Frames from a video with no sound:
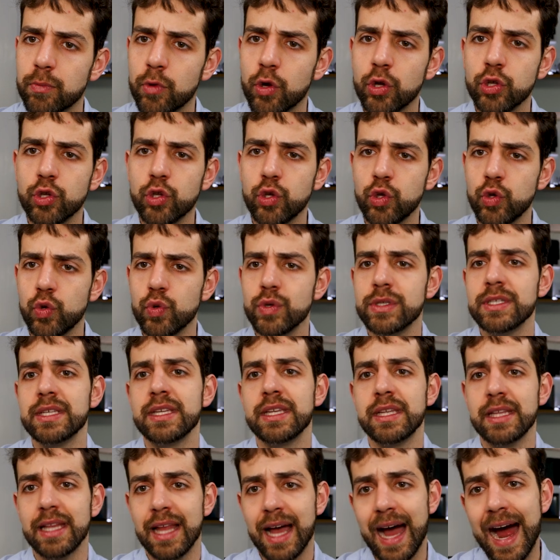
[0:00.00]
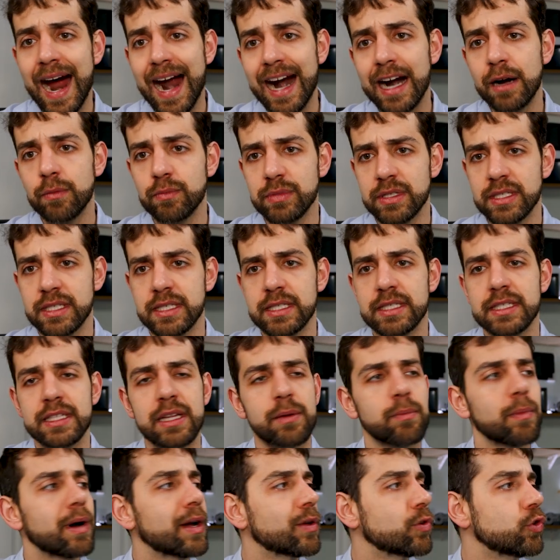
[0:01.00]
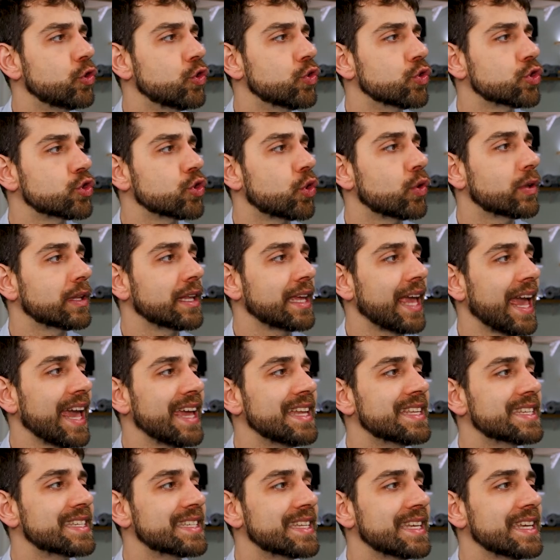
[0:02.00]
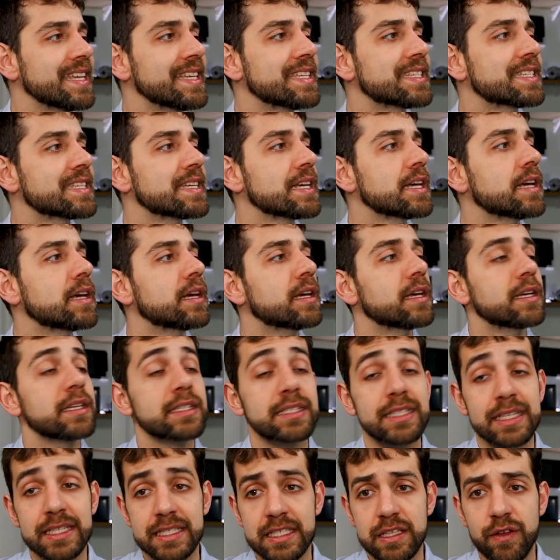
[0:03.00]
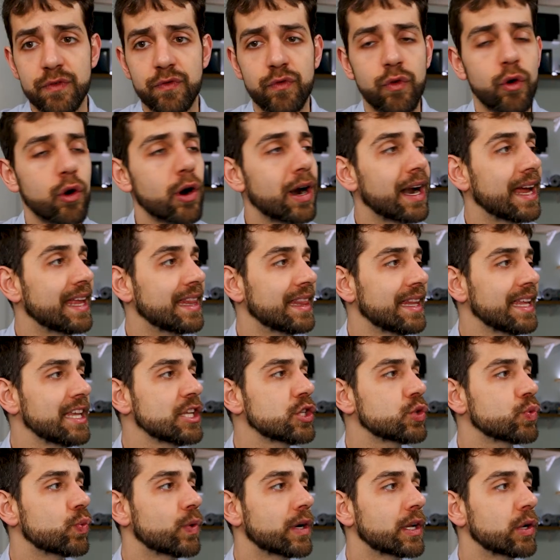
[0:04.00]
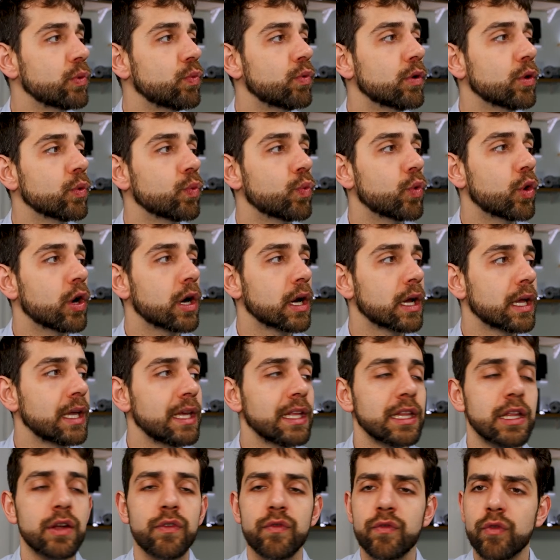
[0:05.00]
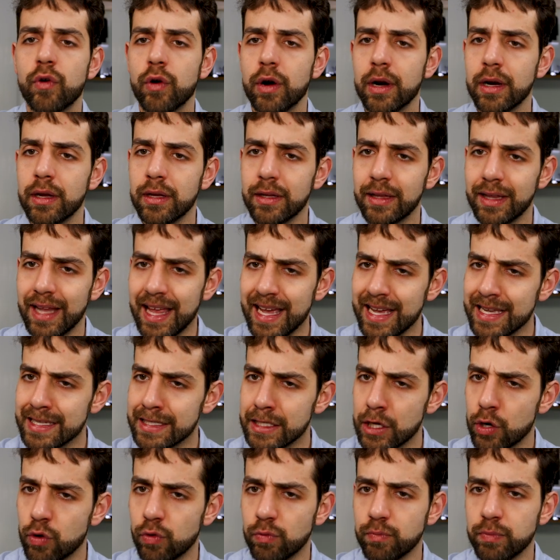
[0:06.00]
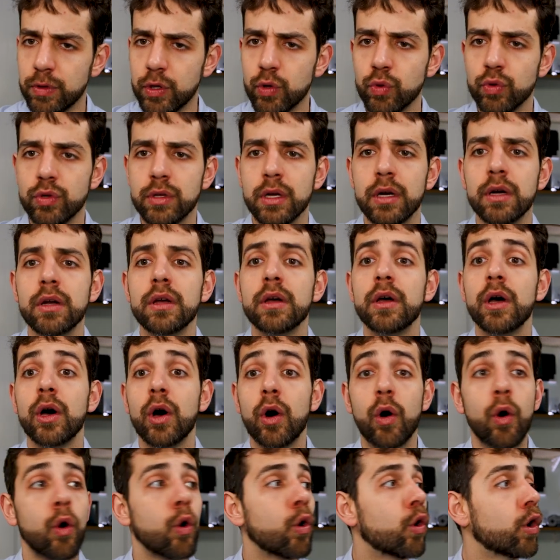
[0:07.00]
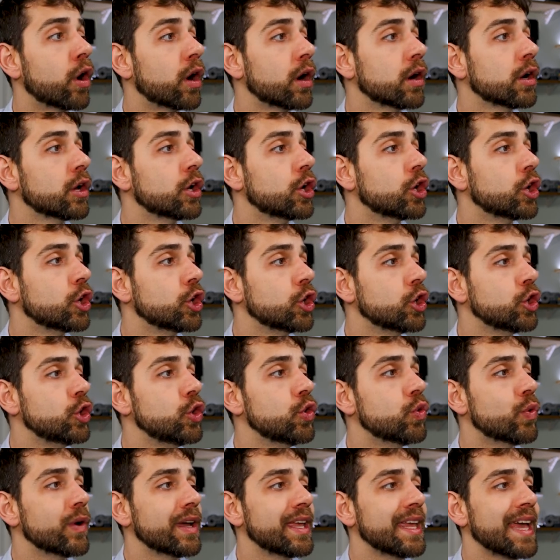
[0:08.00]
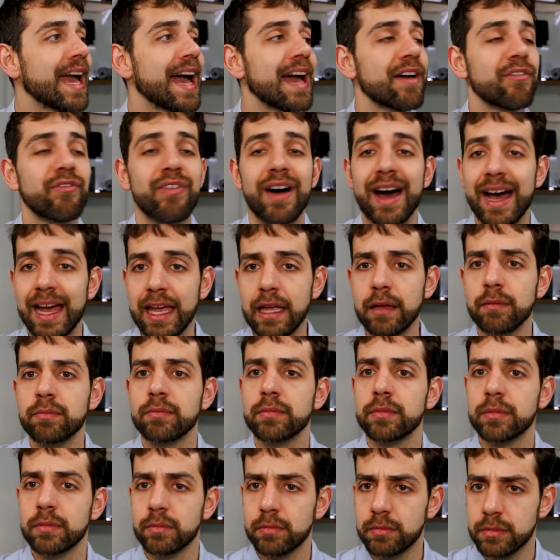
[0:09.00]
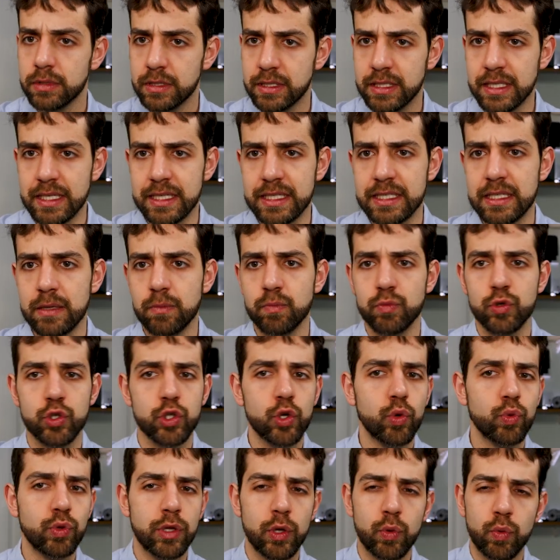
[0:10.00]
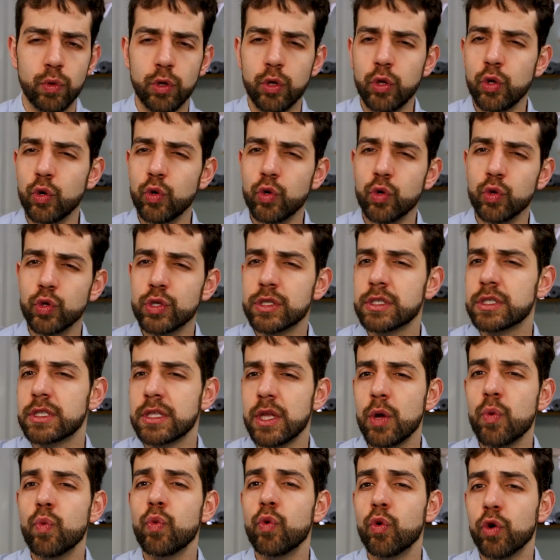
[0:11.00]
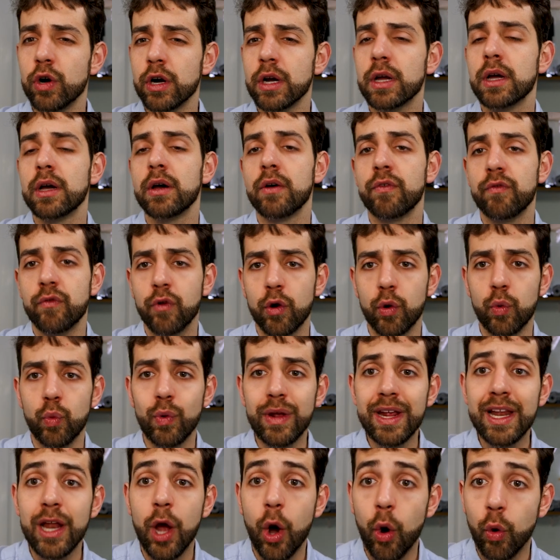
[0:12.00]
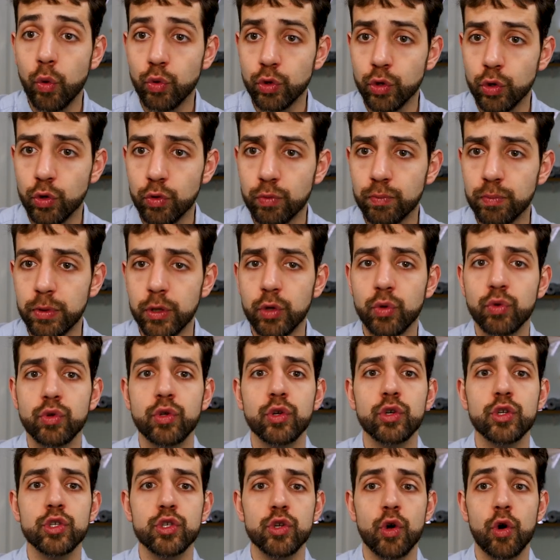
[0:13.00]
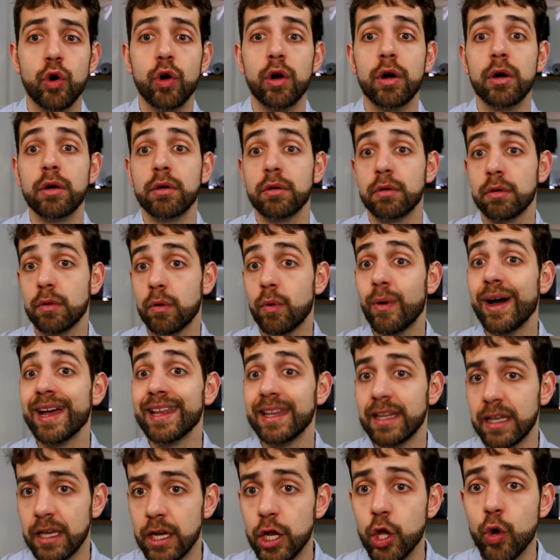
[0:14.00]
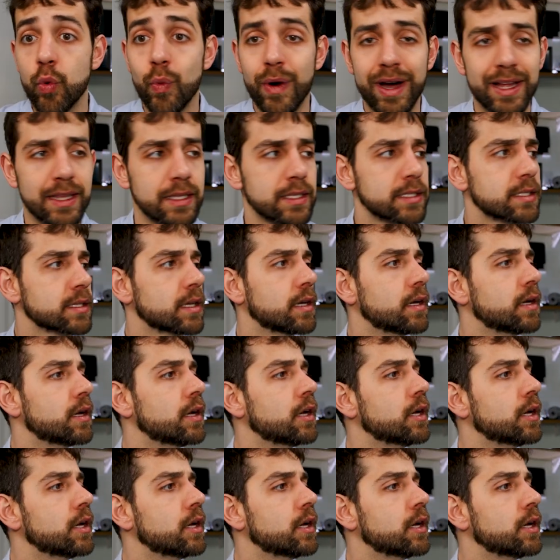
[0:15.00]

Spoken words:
I'm not using the ARM system. I use only 8664, and this one will work either for legacy computer or UEFI system. So they work for really old computers or quite new ones.